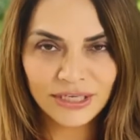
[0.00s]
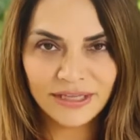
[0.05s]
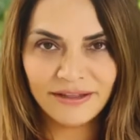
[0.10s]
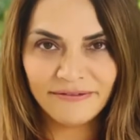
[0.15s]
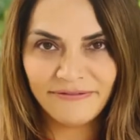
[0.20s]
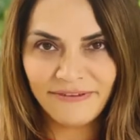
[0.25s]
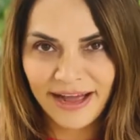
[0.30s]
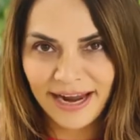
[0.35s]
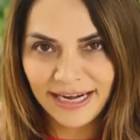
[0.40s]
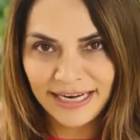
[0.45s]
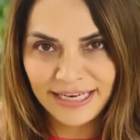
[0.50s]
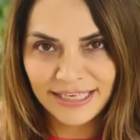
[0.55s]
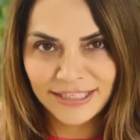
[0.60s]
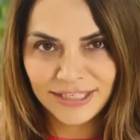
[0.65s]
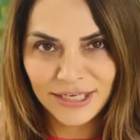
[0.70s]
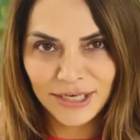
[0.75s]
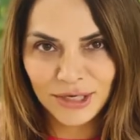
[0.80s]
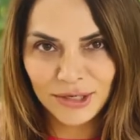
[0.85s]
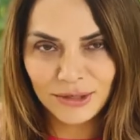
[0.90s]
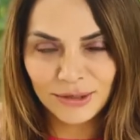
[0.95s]
the Valley is
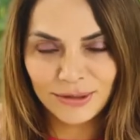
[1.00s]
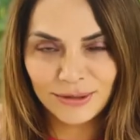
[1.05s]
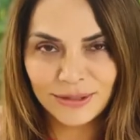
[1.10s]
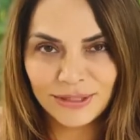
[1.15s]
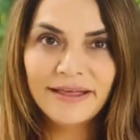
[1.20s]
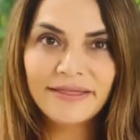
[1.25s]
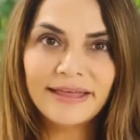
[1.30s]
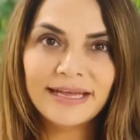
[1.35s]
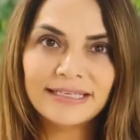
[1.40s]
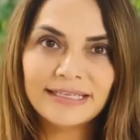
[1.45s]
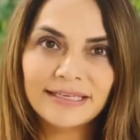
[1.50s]
huge. There's